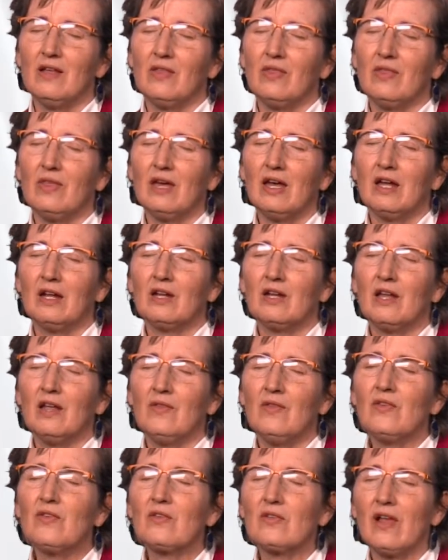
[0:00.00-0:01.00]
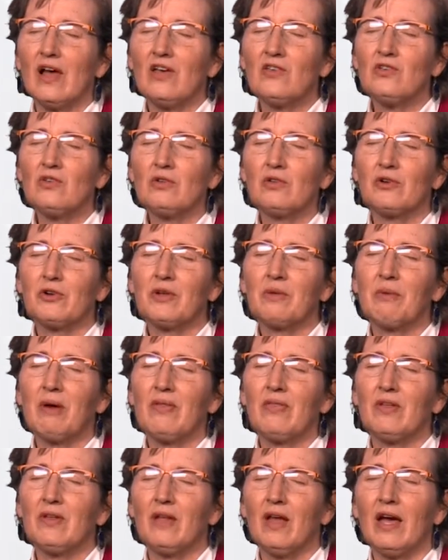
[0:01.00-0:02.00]
that in this class you learned
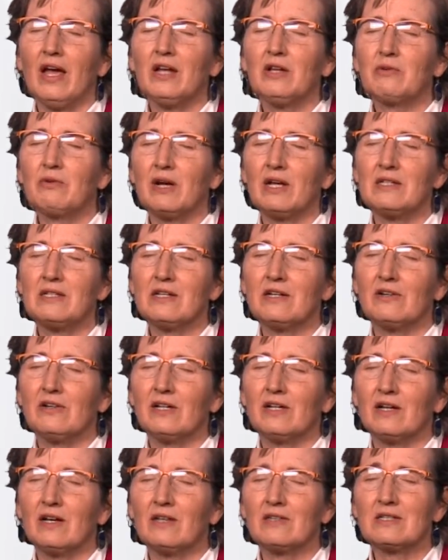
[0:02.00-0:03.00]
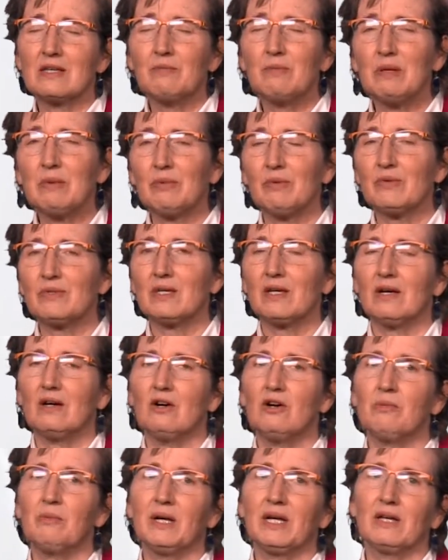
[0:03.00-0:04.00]
about the 9 criteria, some people will say,
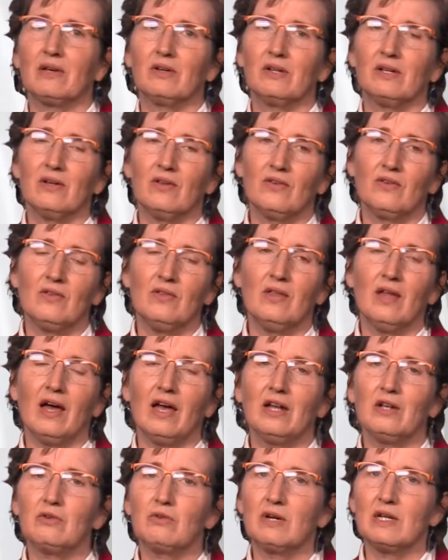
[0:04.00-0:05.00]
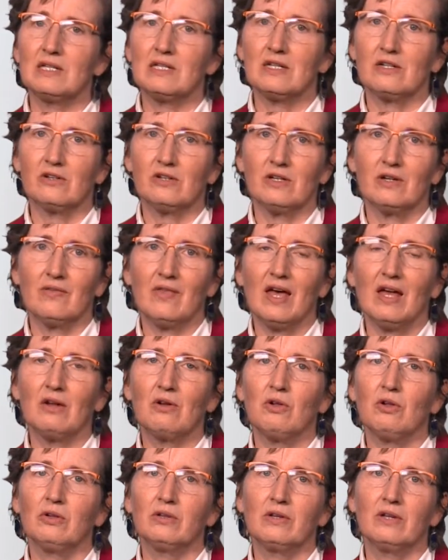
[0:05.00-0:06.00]
oh my goodness, 9 criteria, that
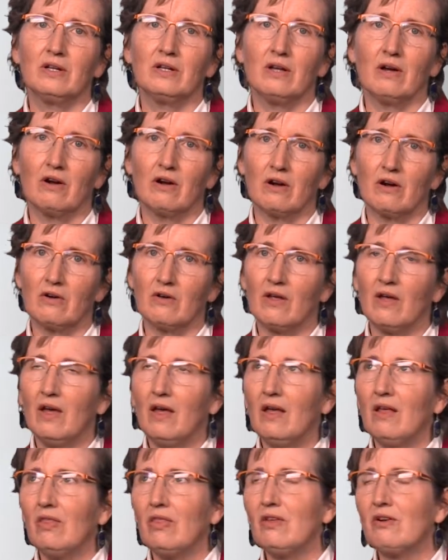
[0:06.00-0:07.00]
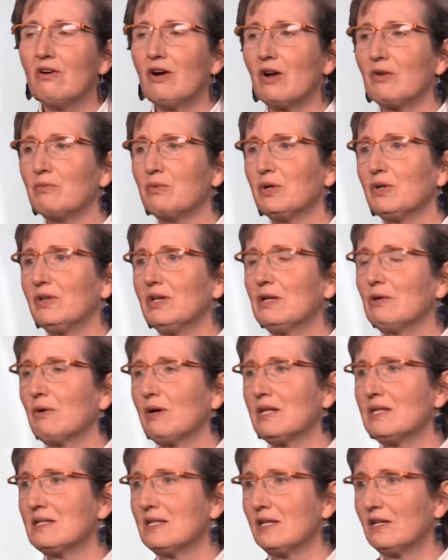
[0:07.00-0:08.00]
old canard. There aren't really
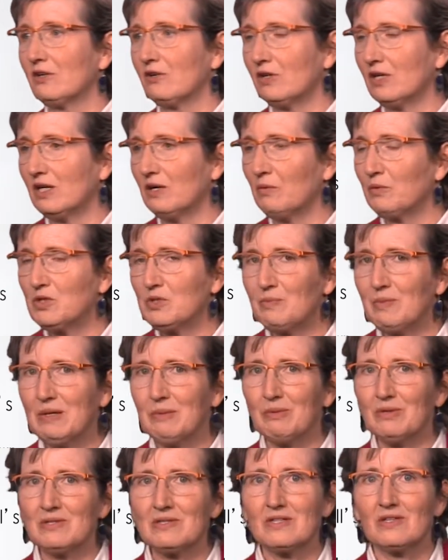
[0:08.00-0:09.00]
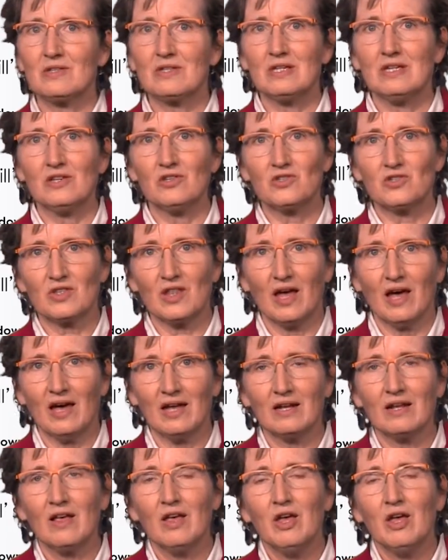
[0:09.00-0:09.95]
criteria. Do people still teach that?